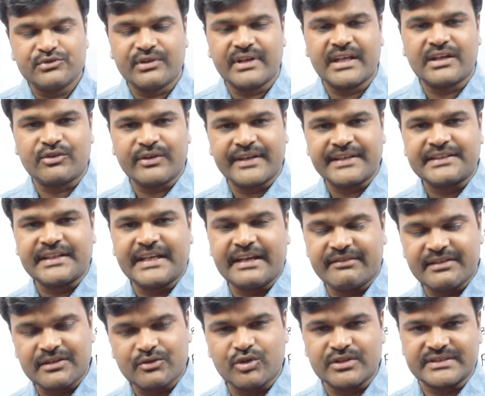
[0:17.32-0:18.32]
we are going to have
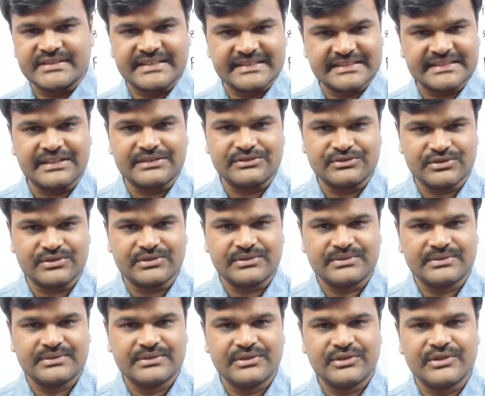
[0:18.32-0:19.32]
a questions also.
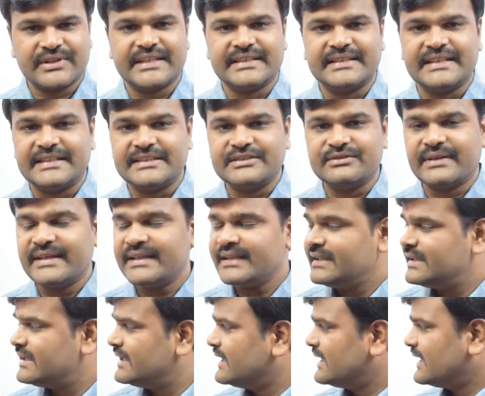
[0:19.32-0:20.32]
Okay. That is why
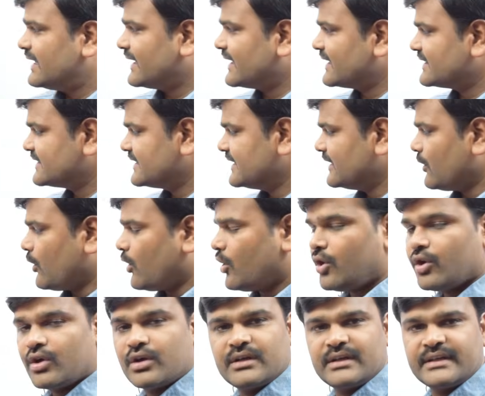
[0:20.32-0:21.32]
let us see
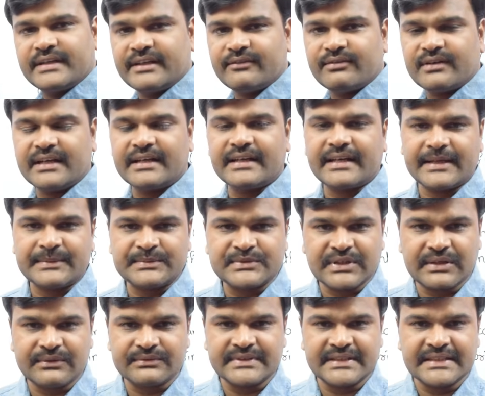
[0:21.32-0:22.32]
all different types
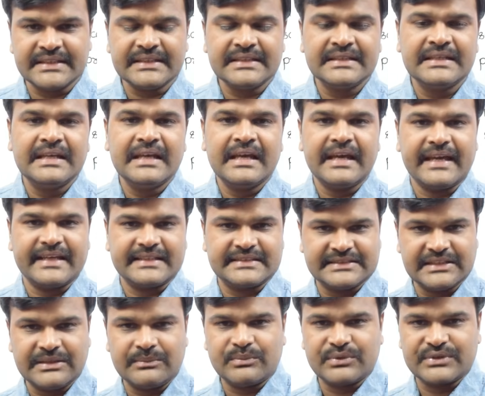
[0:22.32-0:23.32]
of the
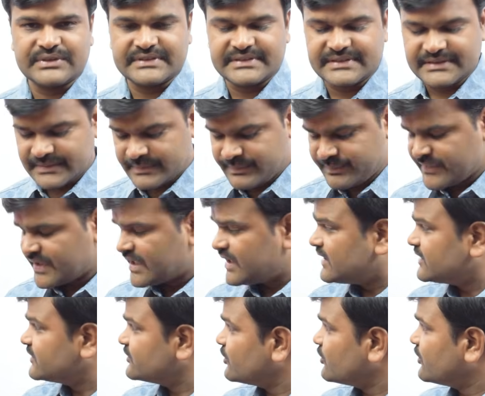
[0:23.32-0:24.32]
examples.
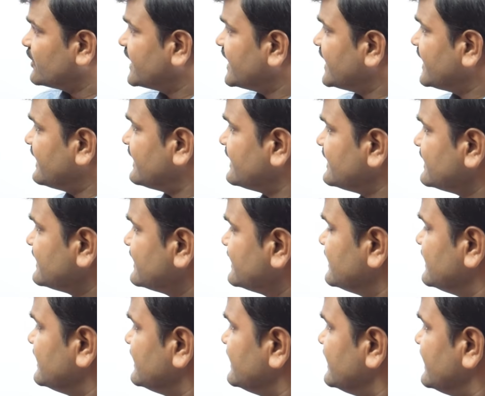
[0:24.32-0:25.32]
So, here
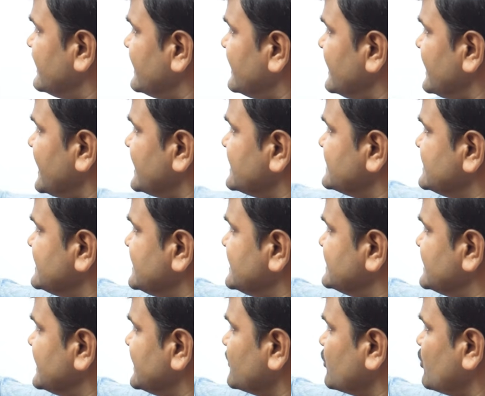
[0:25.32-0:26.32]
X
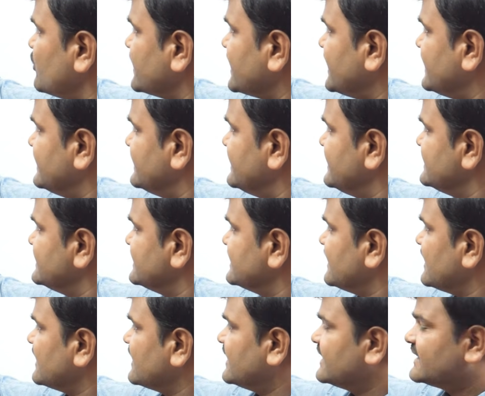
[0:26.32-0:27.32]
is a token, is it
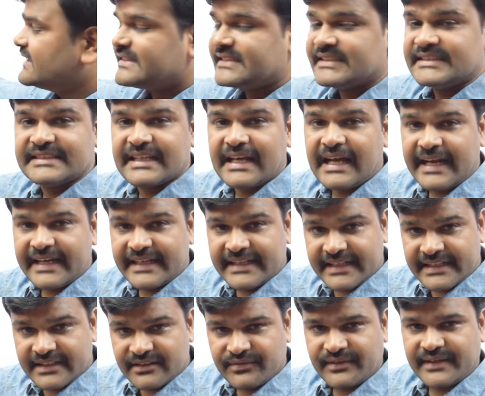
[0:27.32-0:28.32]
or not? This is a
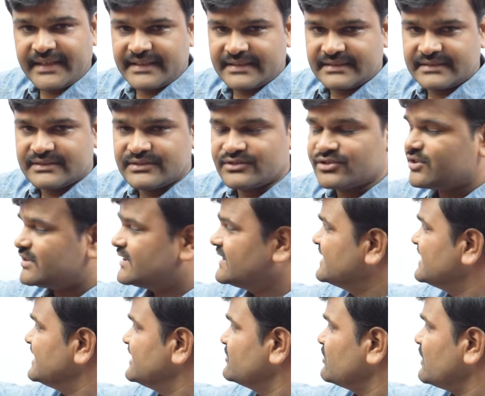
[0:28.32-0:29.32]
identifier. So,
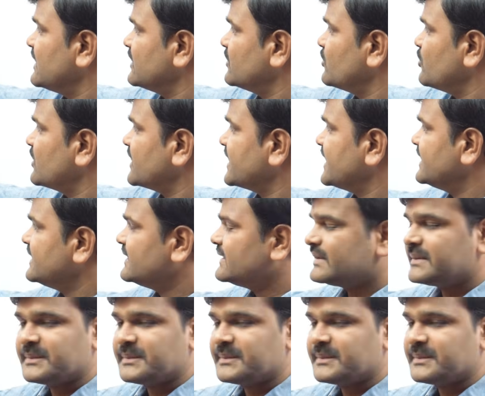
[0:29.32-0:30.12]
this is one token.